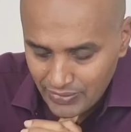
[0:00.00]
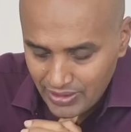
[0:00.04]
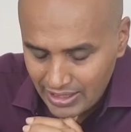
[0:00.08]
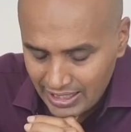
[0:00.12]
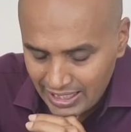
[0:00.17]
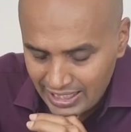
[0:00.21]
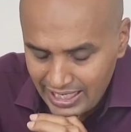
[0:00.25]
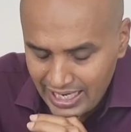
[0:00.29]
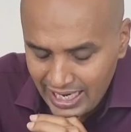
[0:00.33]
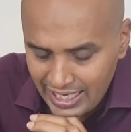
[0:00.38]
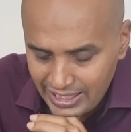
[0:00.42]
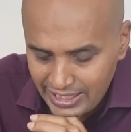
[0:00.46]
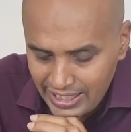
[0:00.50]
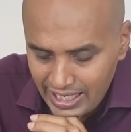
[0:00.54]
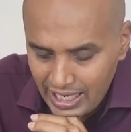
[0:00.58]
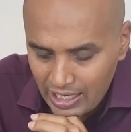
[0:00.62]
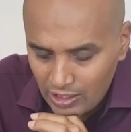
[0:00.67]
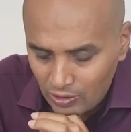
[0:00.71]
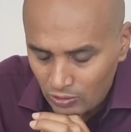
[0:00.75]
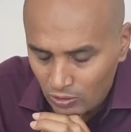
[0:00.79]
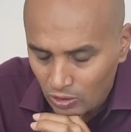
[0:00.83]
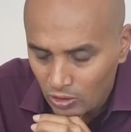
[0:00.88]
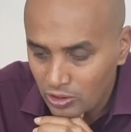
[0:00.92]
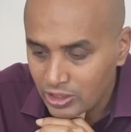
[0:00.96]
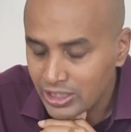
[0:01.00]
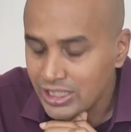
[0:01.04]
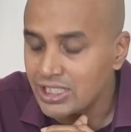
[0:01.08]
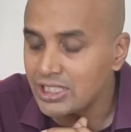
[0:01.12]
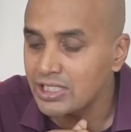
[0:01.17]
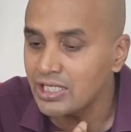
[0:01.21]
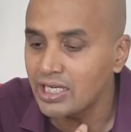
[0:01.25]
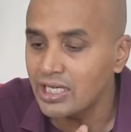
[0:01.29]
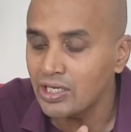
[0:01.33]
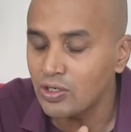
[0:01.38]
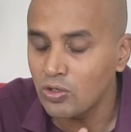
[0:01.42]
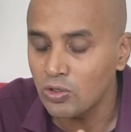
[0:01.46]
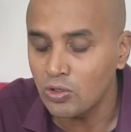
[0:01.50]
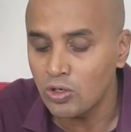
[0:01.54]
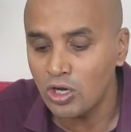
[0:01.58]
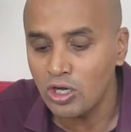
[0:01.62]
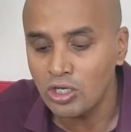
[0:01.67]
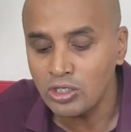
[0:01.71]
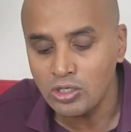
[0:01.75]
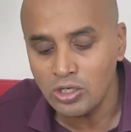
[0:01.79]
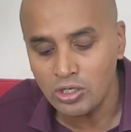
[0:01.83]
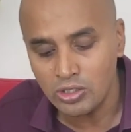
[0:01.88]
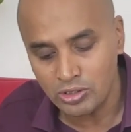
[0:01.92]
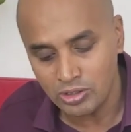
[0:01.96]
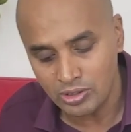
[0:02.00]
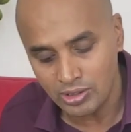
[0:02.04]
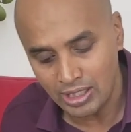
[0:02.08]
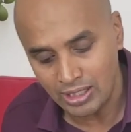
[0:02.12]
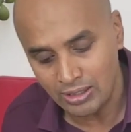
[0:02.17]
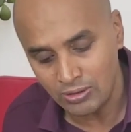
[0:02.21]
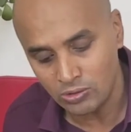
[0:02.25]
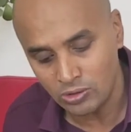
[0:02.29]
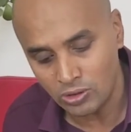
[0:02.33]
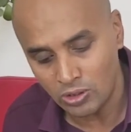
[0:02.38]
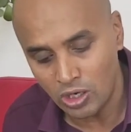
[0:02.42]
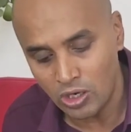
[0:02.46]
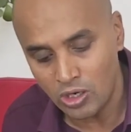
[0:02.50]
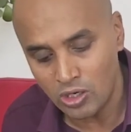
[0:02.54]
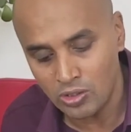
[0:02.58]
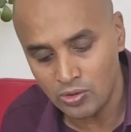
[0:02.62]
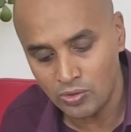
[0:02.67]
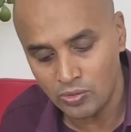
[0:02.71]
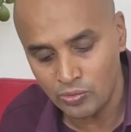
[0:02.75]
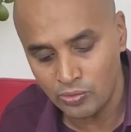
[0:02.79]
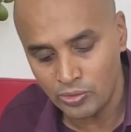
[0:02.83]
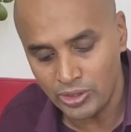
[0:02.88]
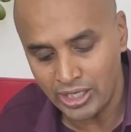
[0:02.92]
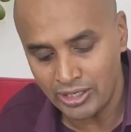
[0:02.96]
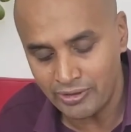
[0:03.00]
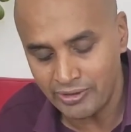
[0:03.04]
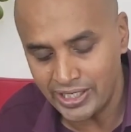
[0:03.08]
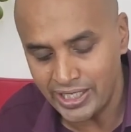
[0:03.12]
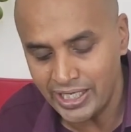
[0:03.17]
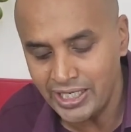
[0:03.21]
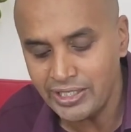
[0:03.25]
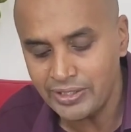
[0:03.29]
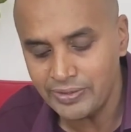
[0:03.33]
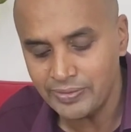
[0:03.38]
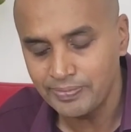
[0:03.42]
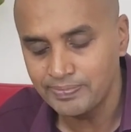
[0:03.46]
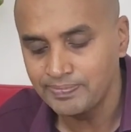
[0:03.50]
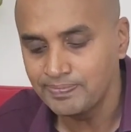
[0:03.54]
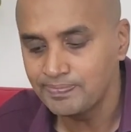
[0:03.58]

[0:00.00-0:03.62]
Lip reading: Any idea how long it's going to go on or how long we are in it?